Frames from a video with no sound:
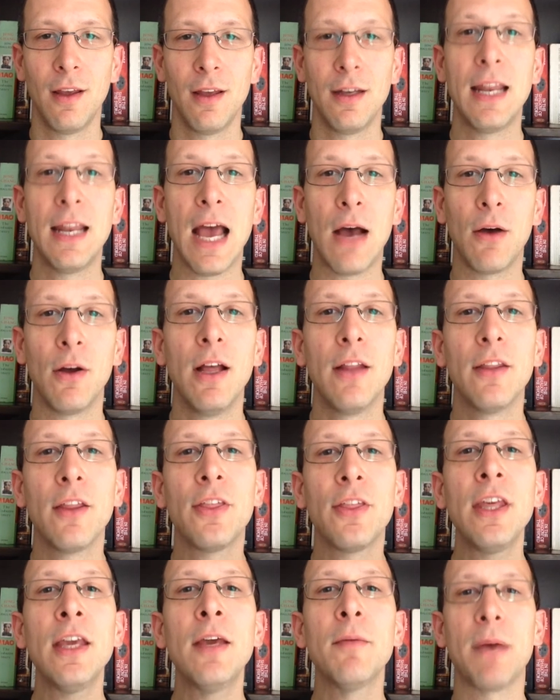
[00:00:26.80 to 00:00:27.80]
Now, the
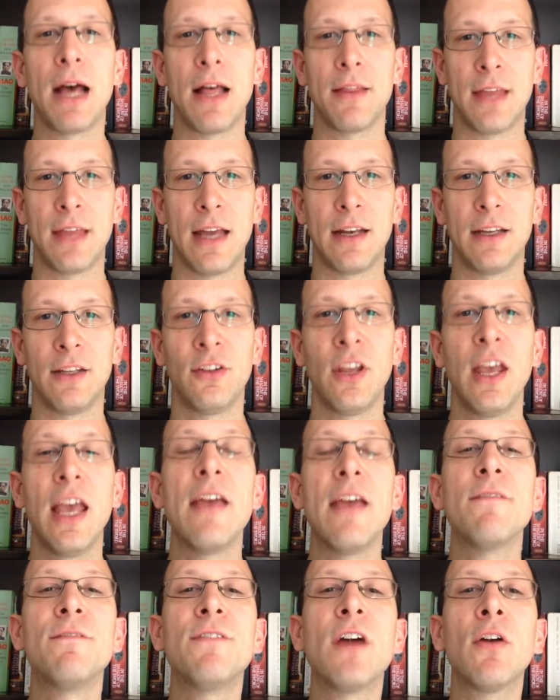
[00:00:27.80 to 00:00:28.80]
thing about that is
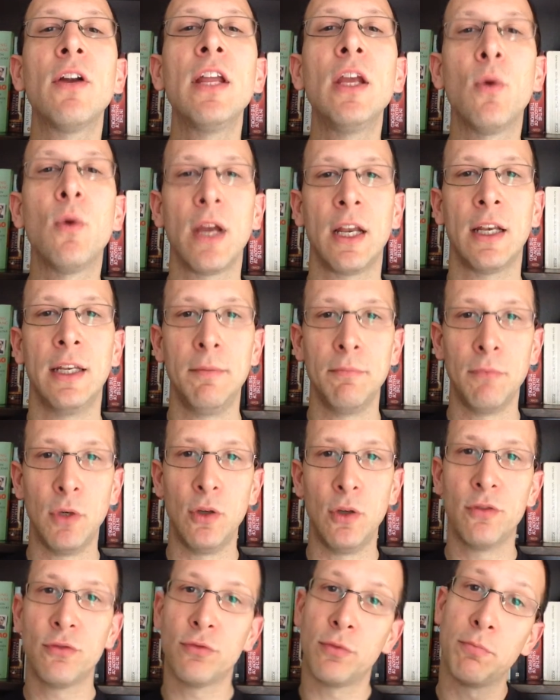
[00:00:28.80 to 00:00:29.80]
it very quickly
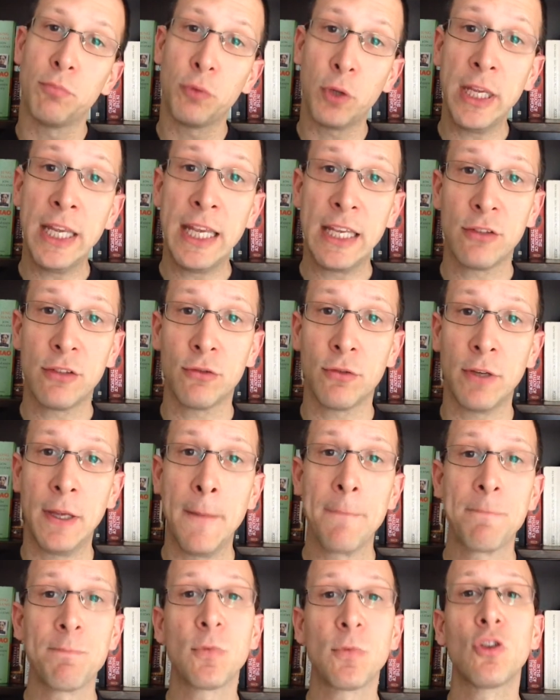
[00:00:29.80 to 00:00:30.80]
moves from prehistory
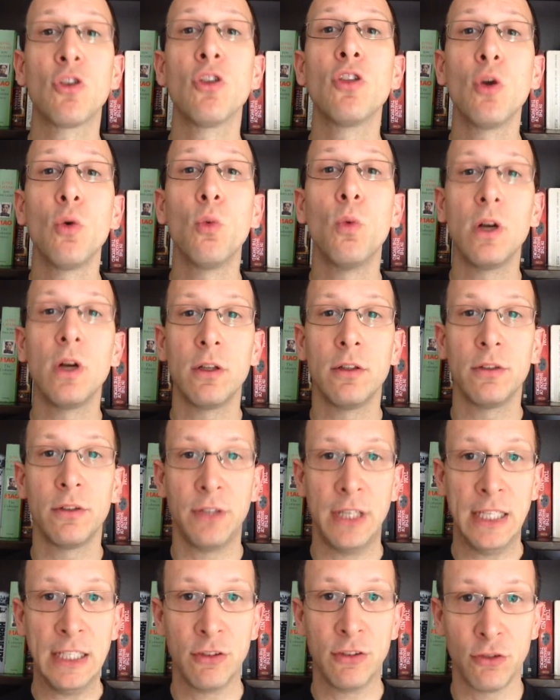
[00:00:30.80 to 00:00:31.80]
to the world of
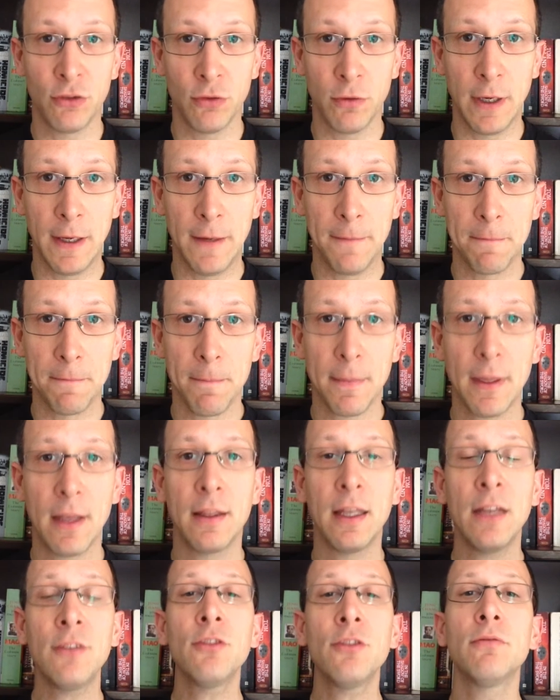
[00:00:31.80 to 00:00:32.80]
history. And
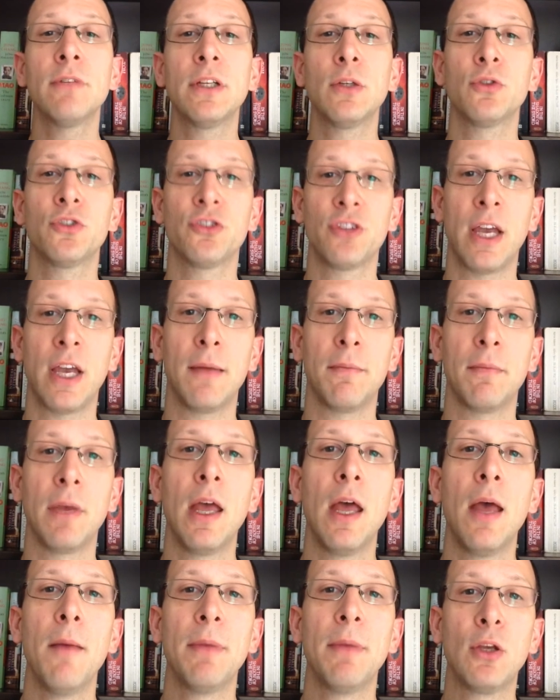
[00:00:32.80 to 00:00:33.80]
that's a real shame
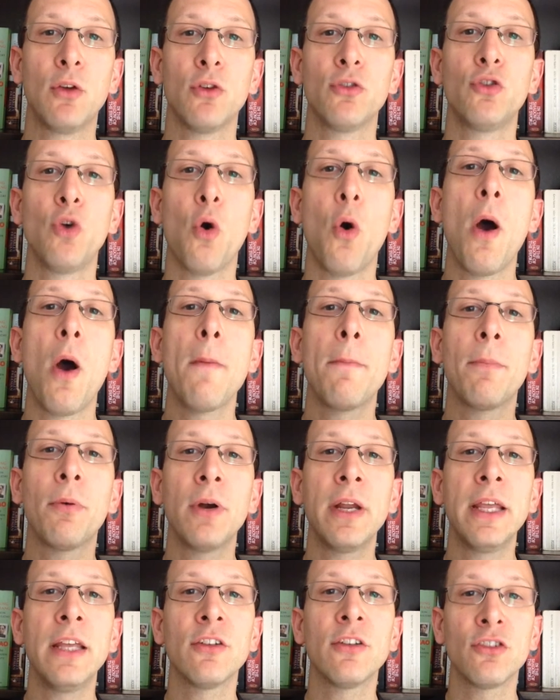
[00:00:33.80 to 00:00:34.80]
because your
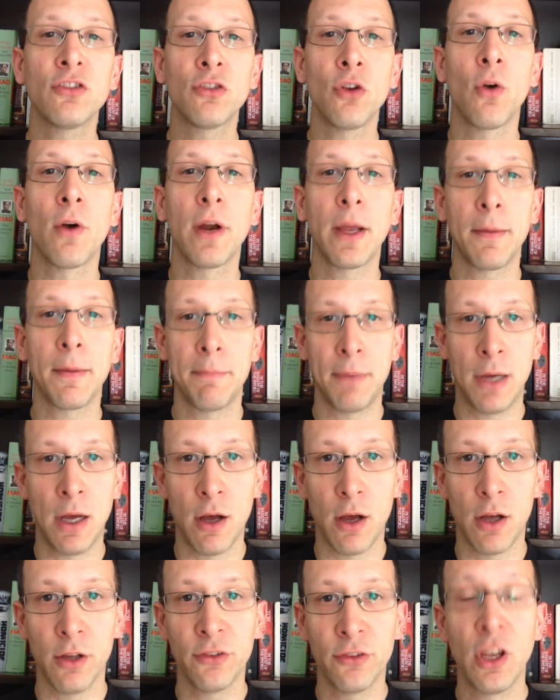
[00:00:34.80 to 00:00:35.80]
prehistoric
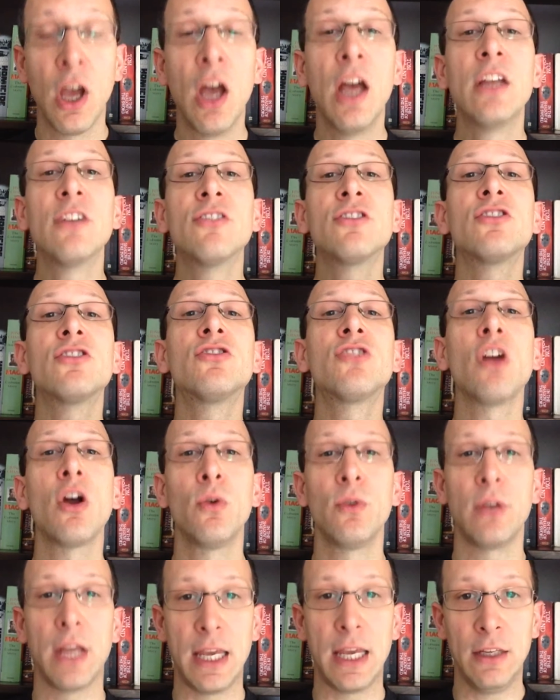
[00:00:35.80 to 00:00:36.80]
past,
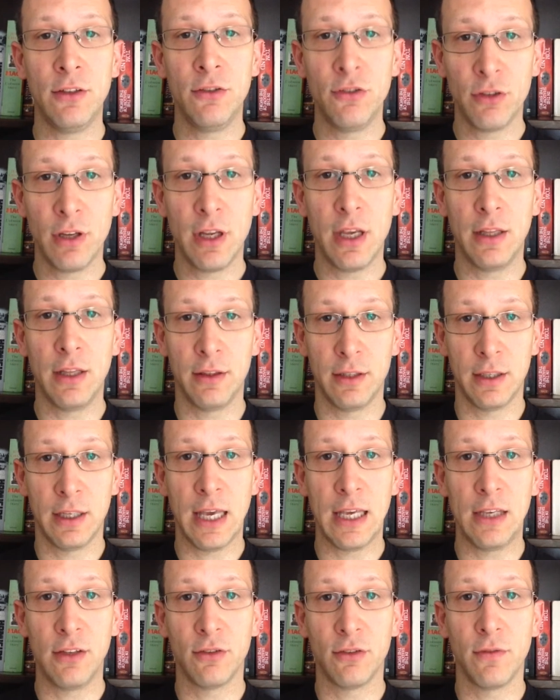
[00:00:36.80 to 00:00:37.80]
Stone Age in the
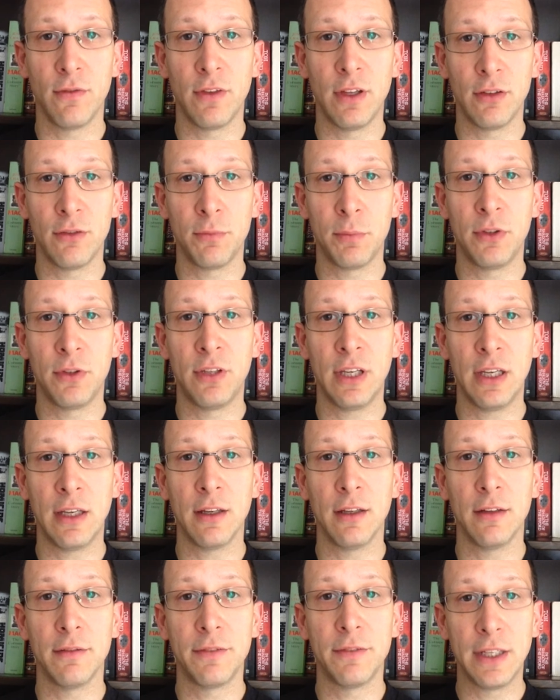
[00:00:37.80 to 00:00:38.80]
case of this
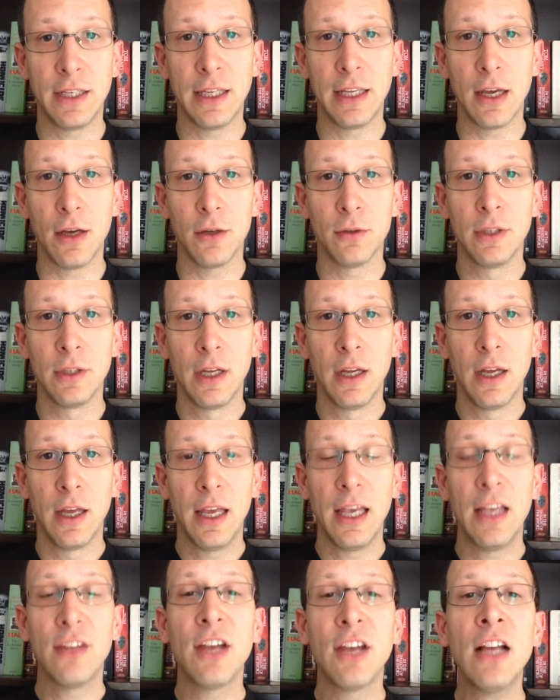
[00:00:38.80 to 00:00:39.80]
particular video,
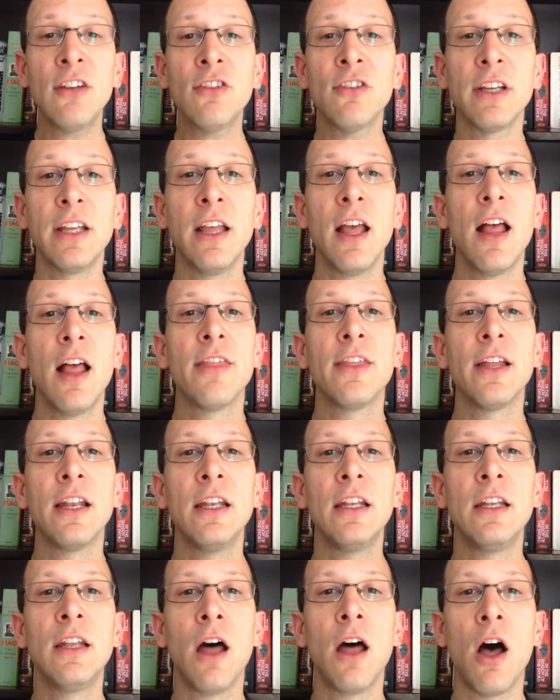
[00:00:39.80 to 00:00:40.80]
is actually the
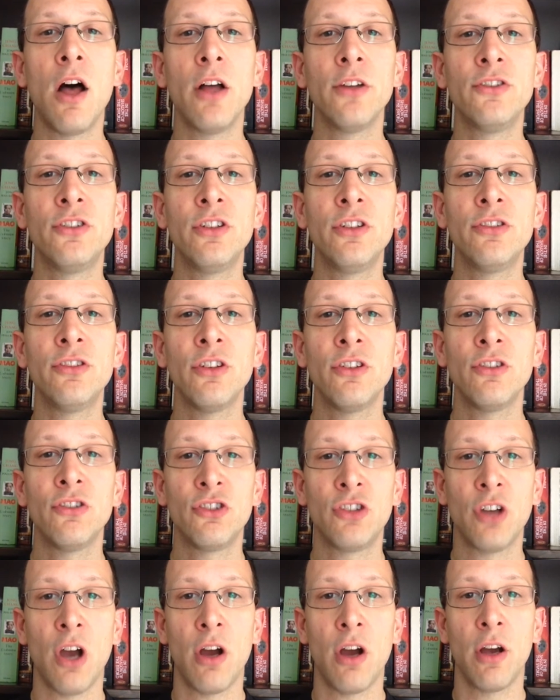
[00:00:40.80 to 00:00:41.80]
largest
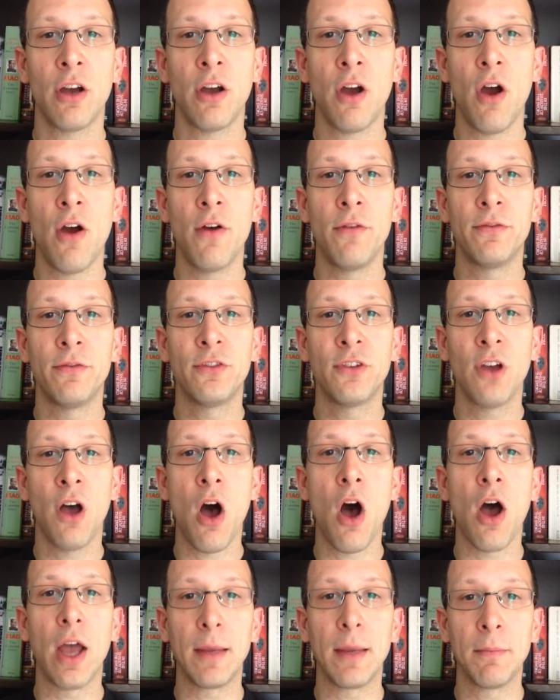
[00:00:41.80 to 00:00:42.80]
chunk of
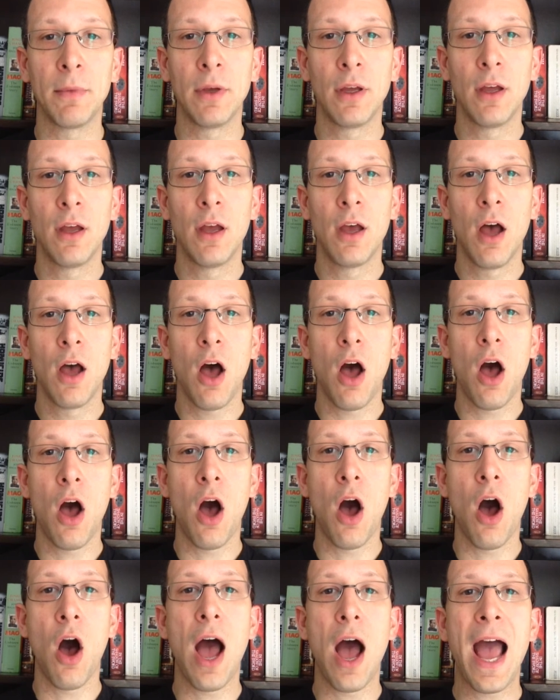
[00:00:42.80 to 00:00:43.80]
time
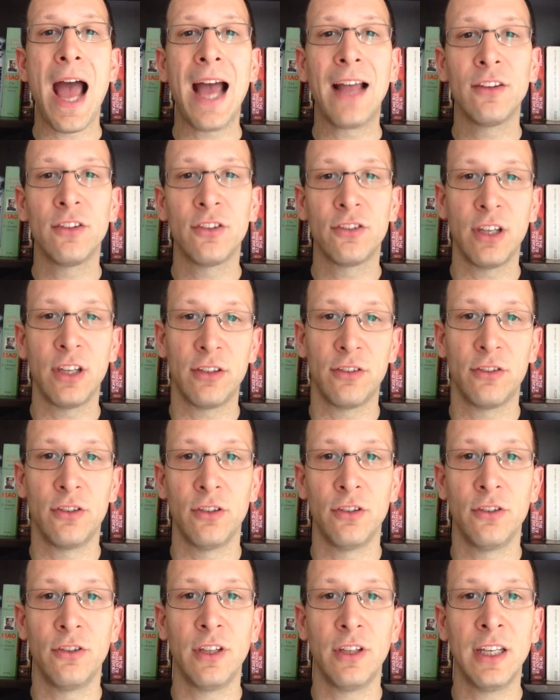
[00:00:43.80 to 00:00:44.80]
our
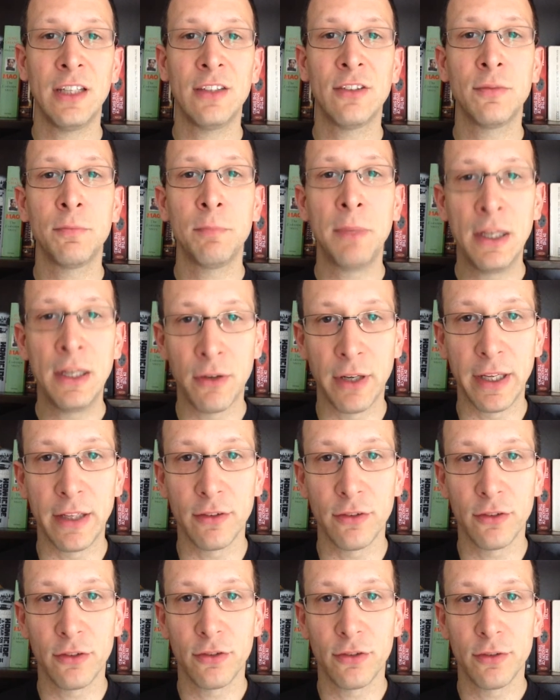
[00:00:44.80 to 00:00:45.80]
ancestors
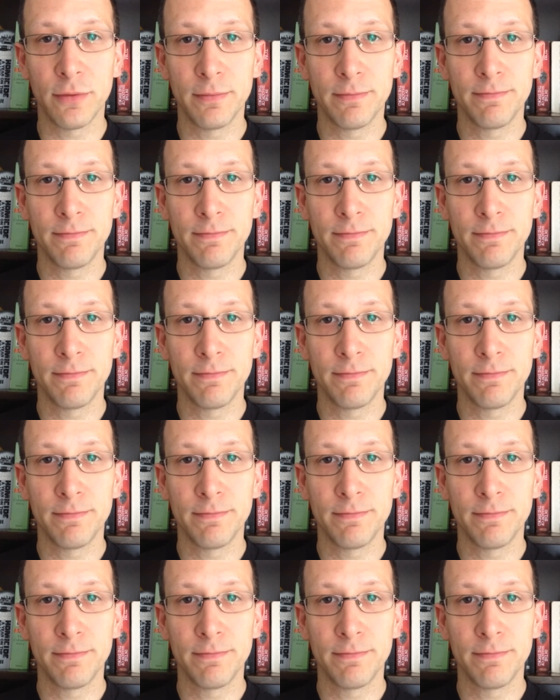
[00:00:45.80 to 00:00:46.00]
experienced.